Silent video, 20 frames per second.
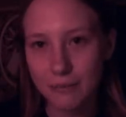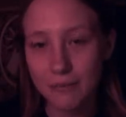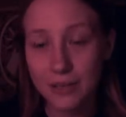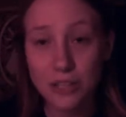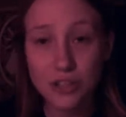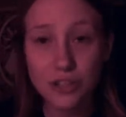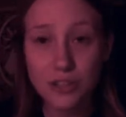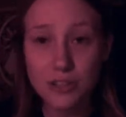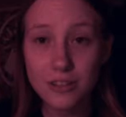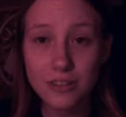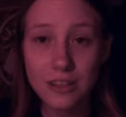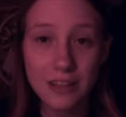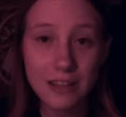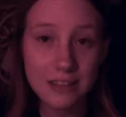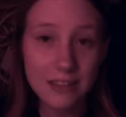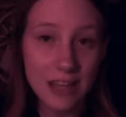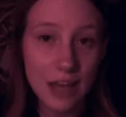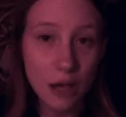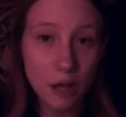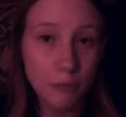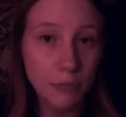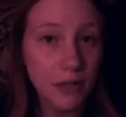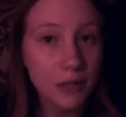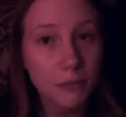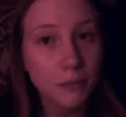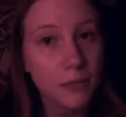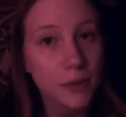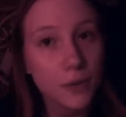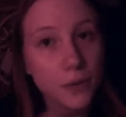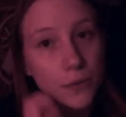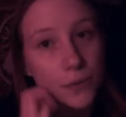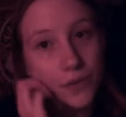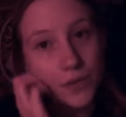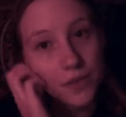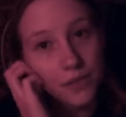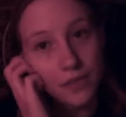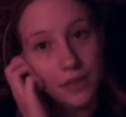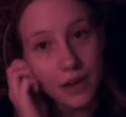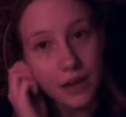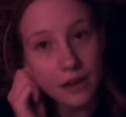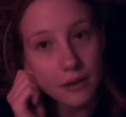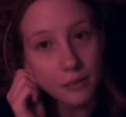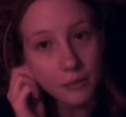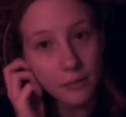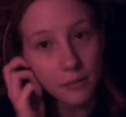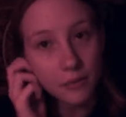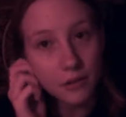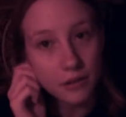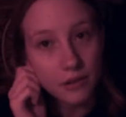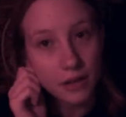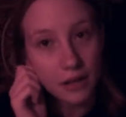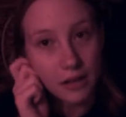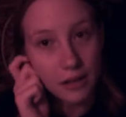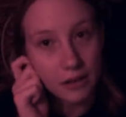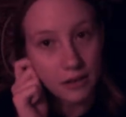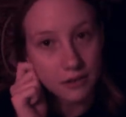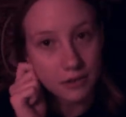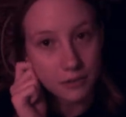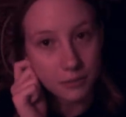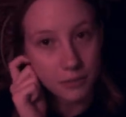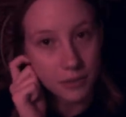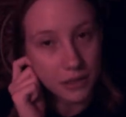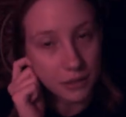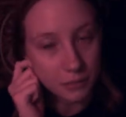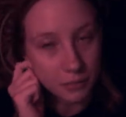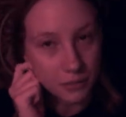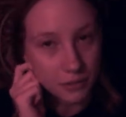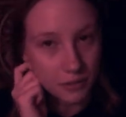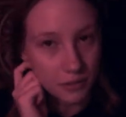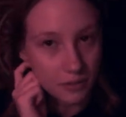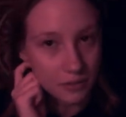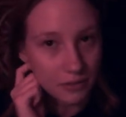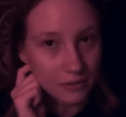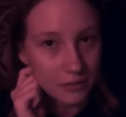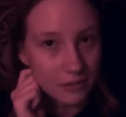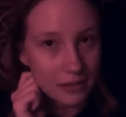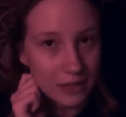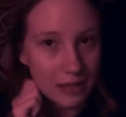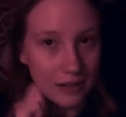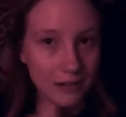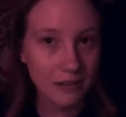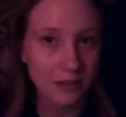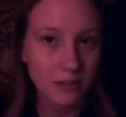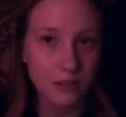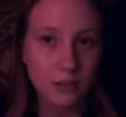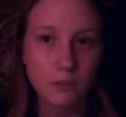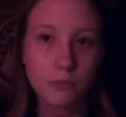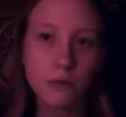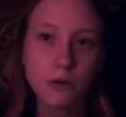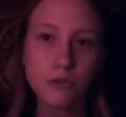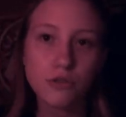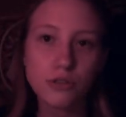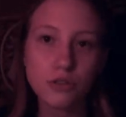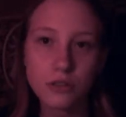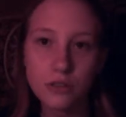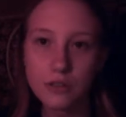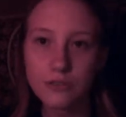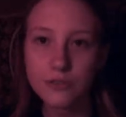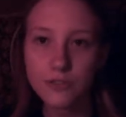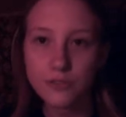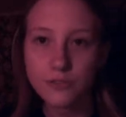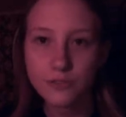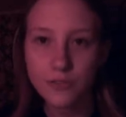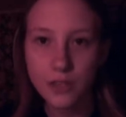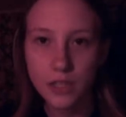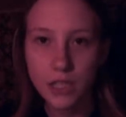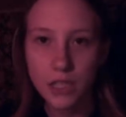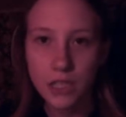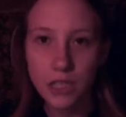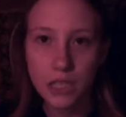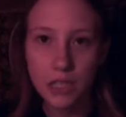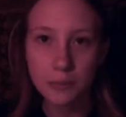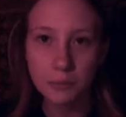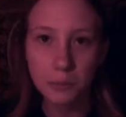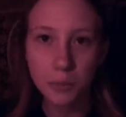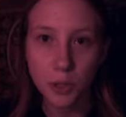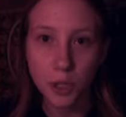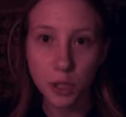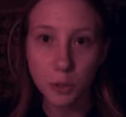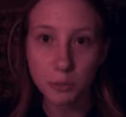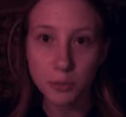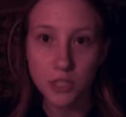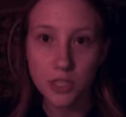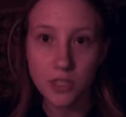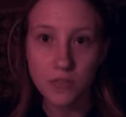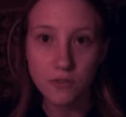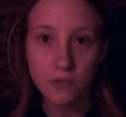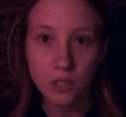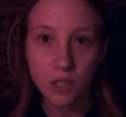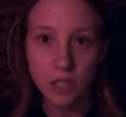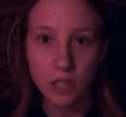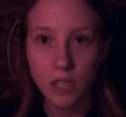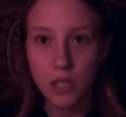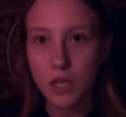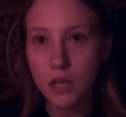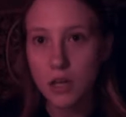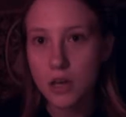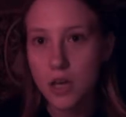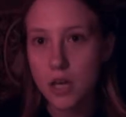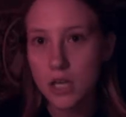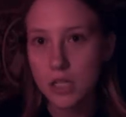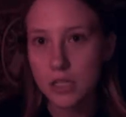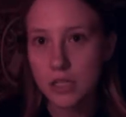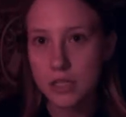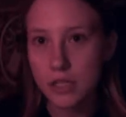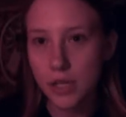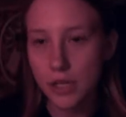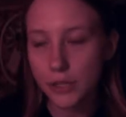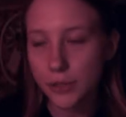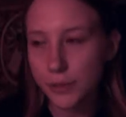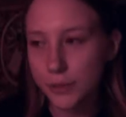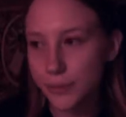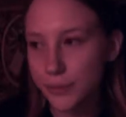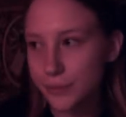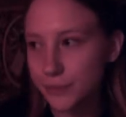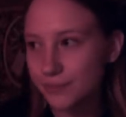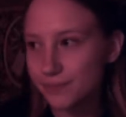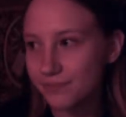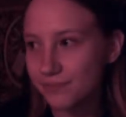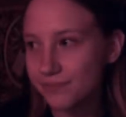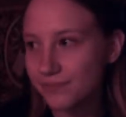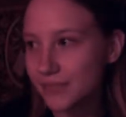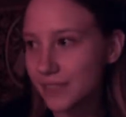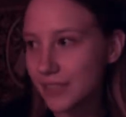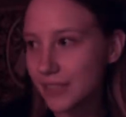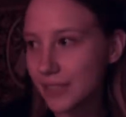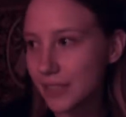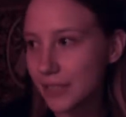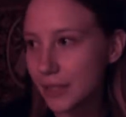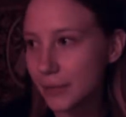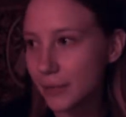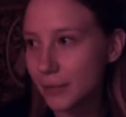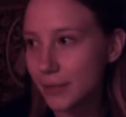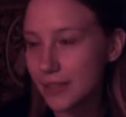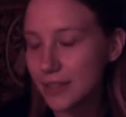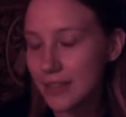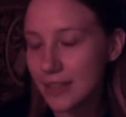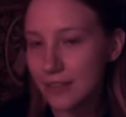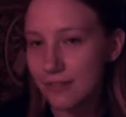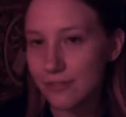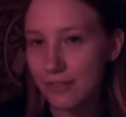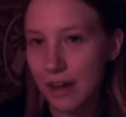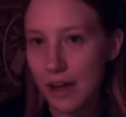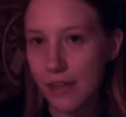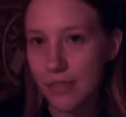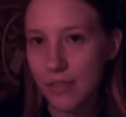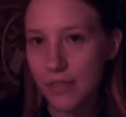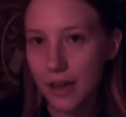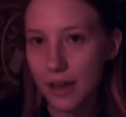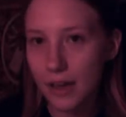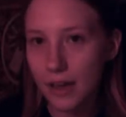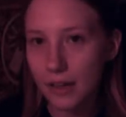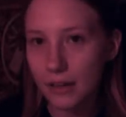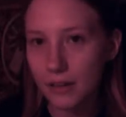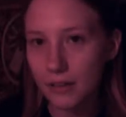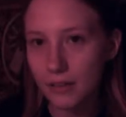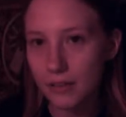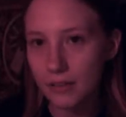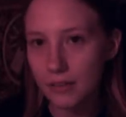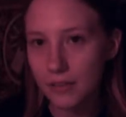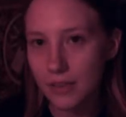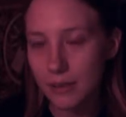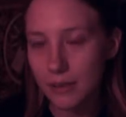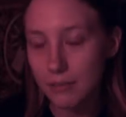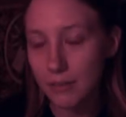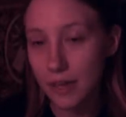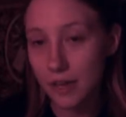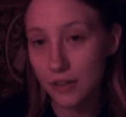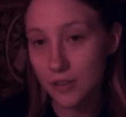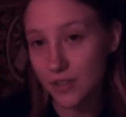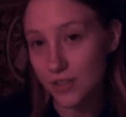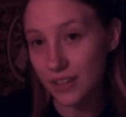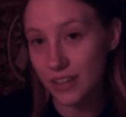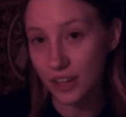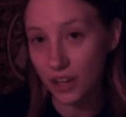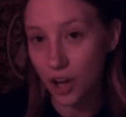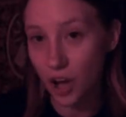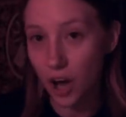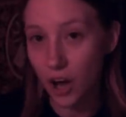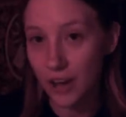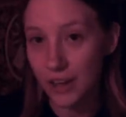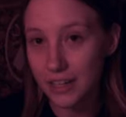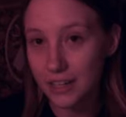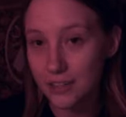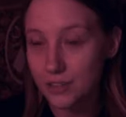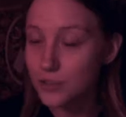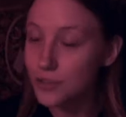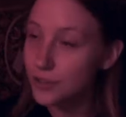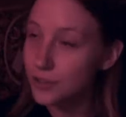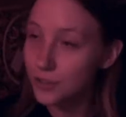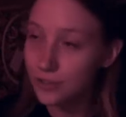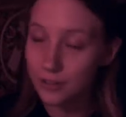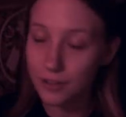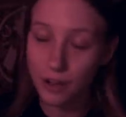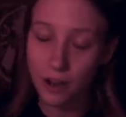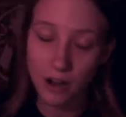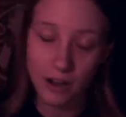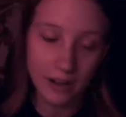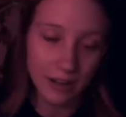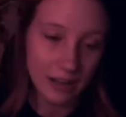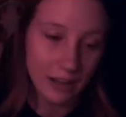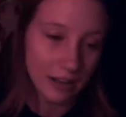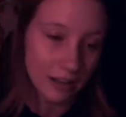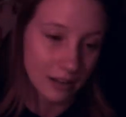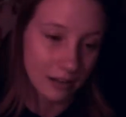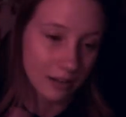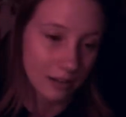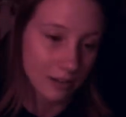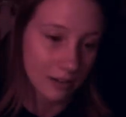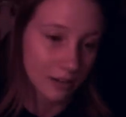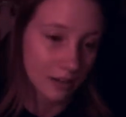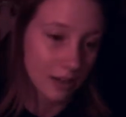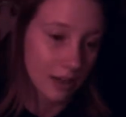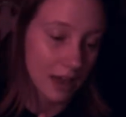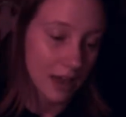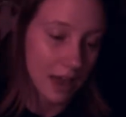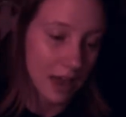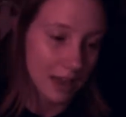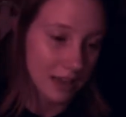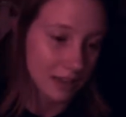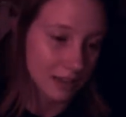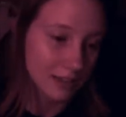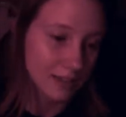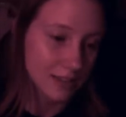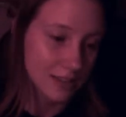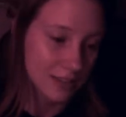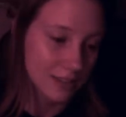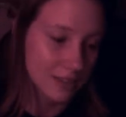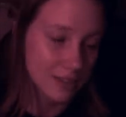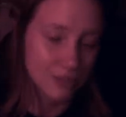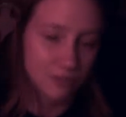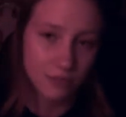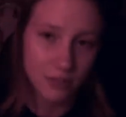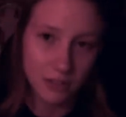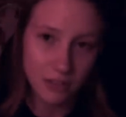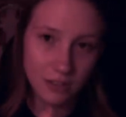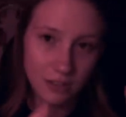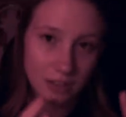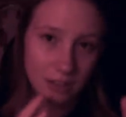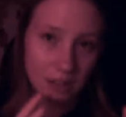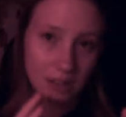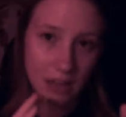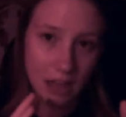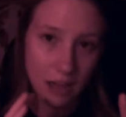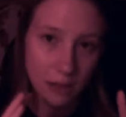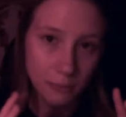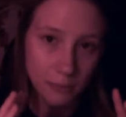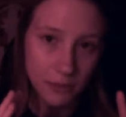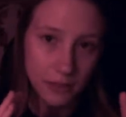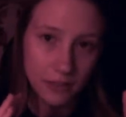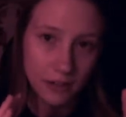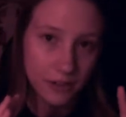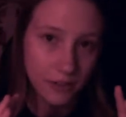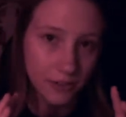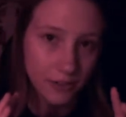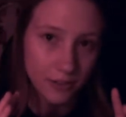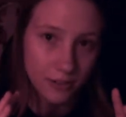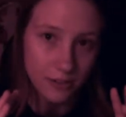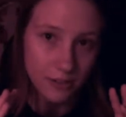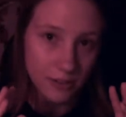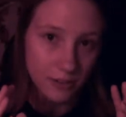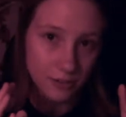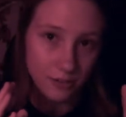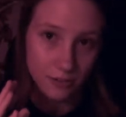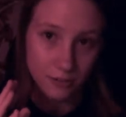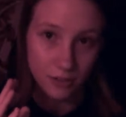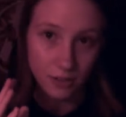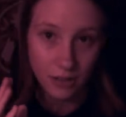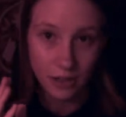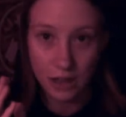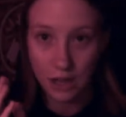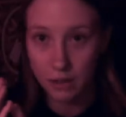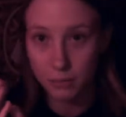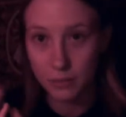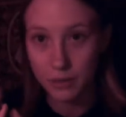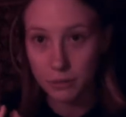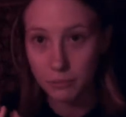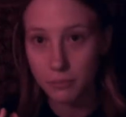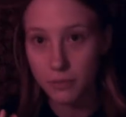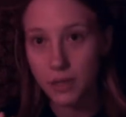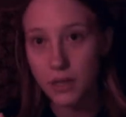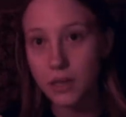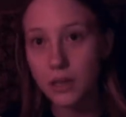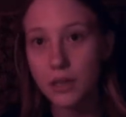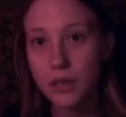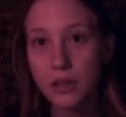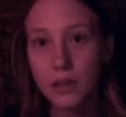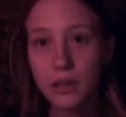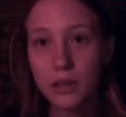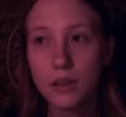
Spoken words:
Make sure that it's helping both them and other people. That it is emotionally fulfilling yet purposeful. So, you know, once they find that, they may also get caught in, hey, is this really helping others? Is this really helping me?